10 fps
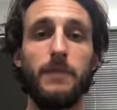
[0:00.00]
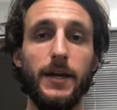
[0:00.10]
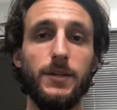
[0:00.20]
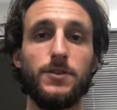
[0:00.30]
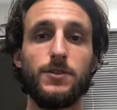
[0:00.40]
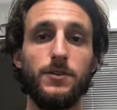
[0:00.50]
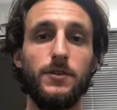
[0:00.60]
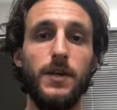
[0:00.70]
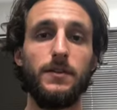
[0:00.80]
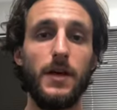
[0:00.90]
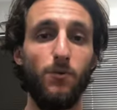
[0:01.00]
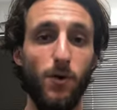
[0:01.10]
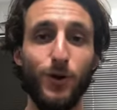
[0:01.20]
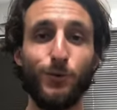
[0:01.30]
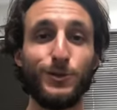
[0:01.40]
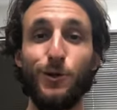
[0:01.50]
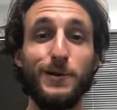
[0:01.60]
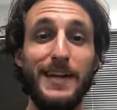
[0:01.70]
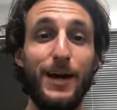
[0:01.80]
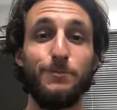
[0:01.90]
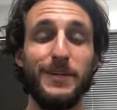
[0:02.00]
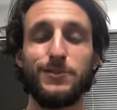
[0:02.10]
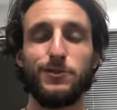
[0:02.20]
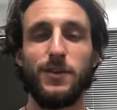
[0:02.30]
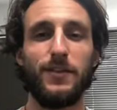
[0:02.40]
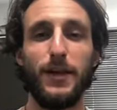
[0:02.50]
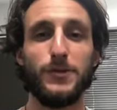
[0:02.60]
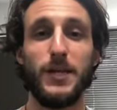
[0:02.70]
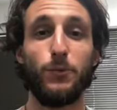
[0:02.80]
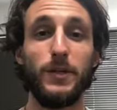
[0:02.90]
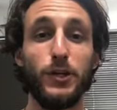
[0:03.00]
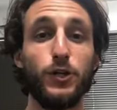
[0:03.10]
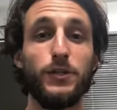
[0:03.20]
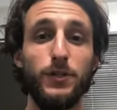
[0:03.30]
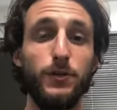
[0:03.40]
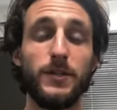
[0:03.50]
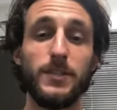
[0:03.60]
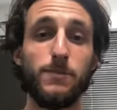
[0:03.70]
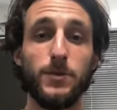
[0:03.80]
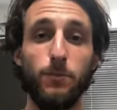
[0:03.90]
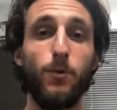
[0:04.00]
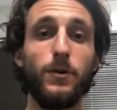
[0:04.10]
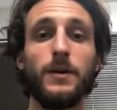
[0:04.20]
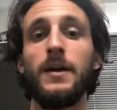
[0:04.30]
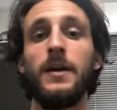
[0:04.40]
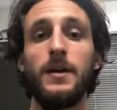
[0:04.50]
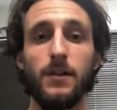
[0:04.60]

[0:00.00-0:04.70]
making sure that that water was going down, because there's nothing else I really could do except support,